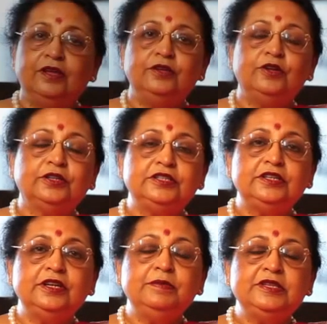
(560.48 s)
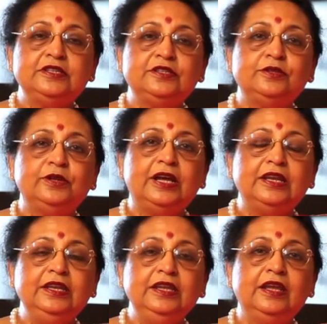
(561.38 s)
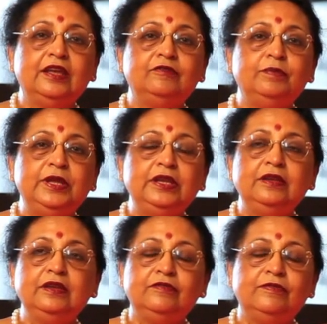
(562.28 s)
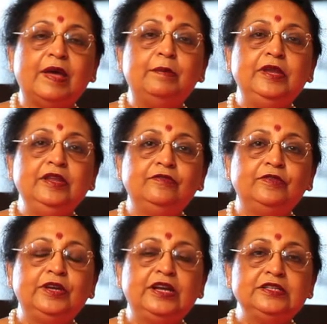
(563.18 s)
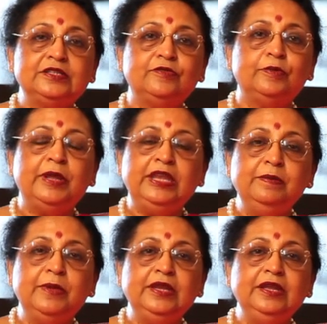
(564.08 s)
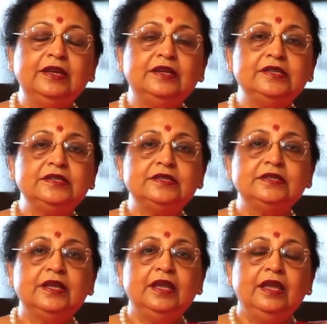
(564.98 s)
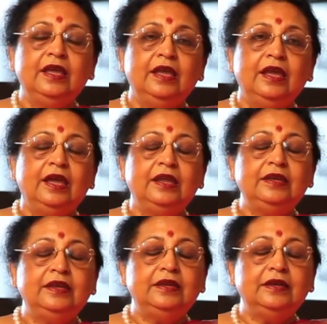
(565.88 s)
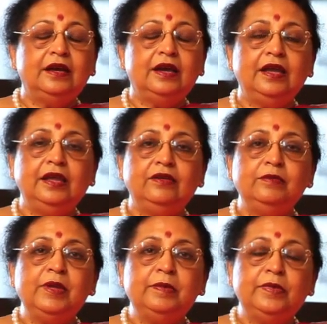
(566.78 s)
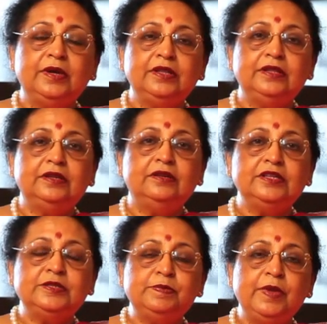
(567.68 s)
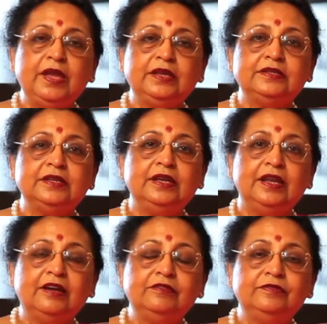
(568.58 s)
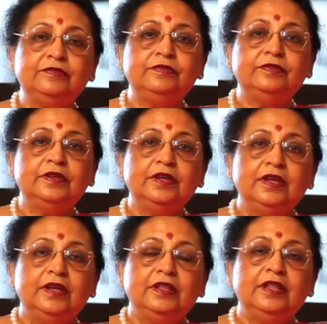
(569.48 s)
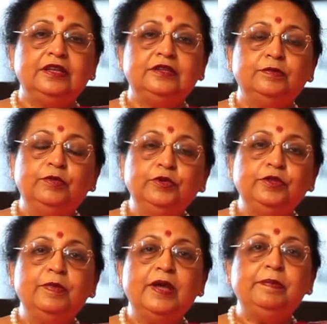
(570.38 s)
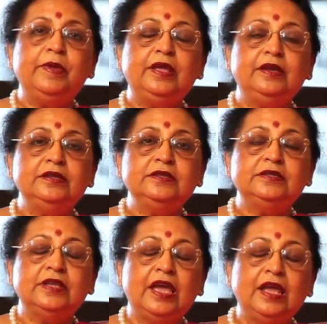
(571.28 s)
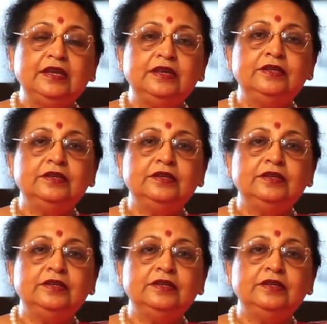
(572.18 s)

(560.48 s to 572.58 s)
Dr. and Mrs. Tolani have been family for us for many, many years, and I remember the respect and love that both my parents and